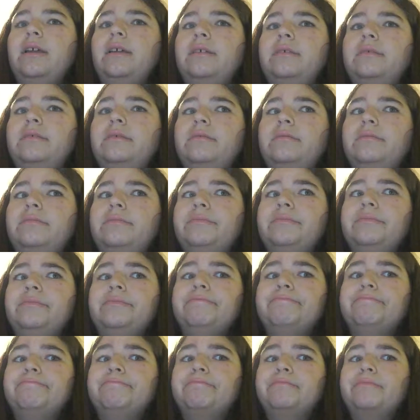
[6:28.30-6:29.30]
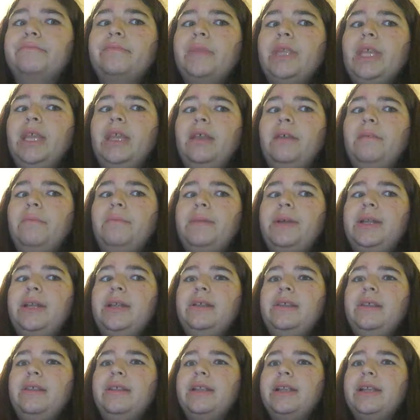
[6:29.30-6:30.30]
But
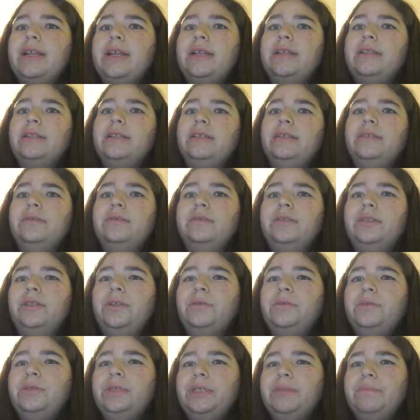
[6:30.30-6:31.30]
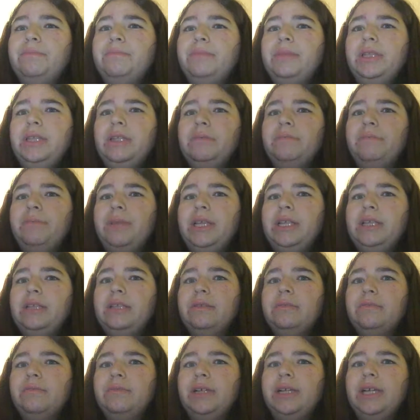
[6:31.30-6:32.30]
other than that, you know, those little
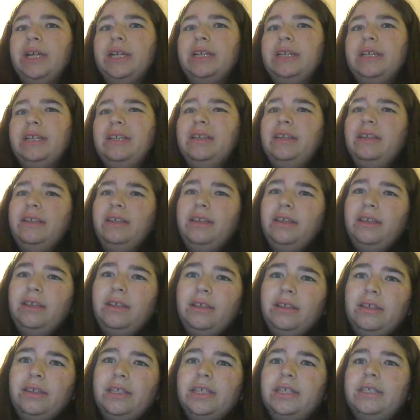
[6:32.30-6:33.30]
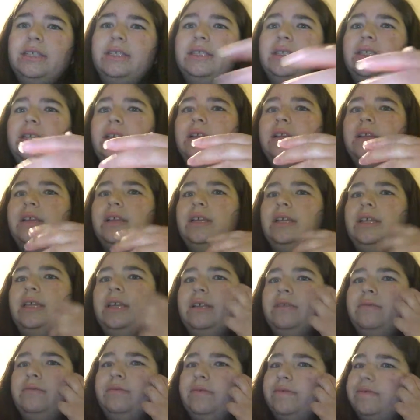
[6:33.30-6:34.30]
bits were kind of because
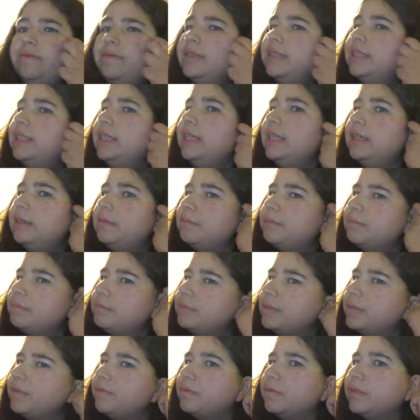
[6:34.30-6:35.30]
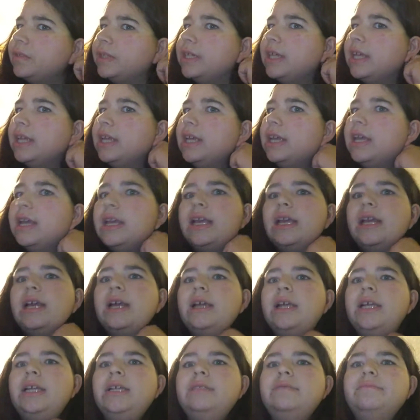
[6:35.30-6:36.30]
again, we've seen it before.
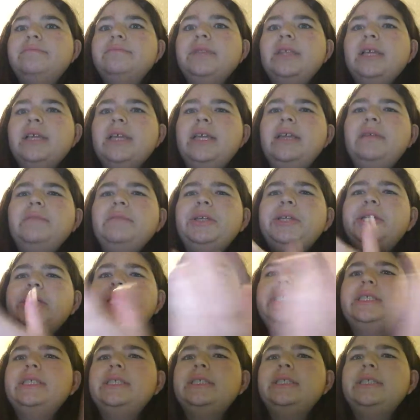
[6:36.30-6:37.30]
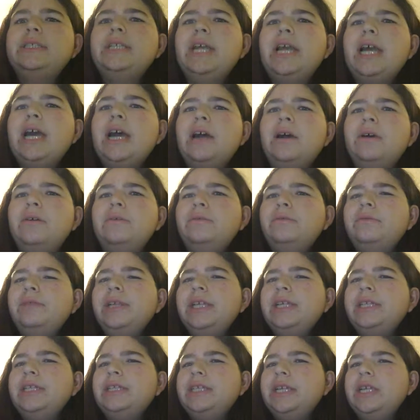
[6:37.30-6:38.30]
I am curious as to how
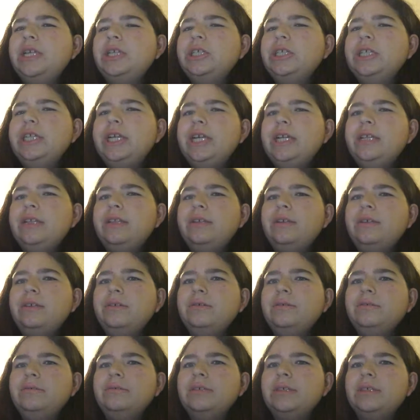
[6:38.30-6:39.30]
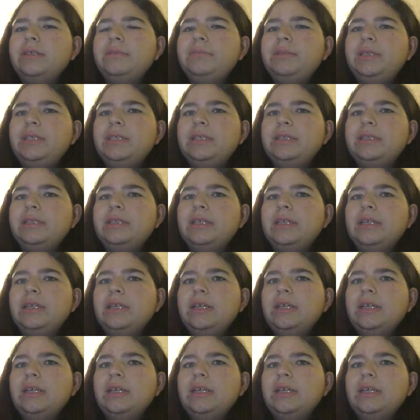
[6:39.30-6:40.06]
Anastasia died, though. I mean,